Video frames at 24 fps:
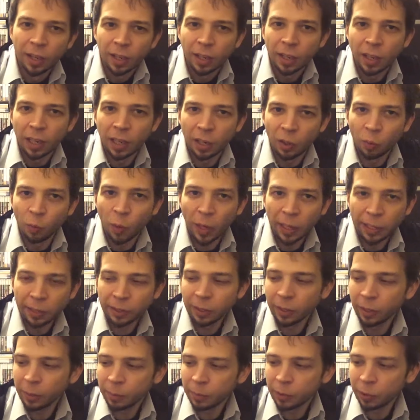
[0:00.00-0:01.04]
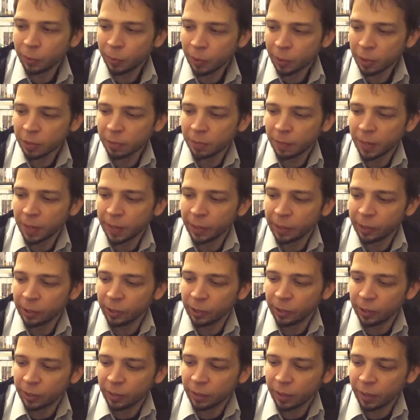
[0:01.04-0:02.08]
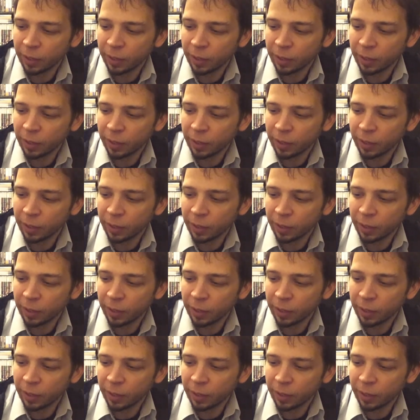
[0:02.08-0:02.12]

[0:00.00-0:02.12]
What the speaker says: Wild Arms Crossfire.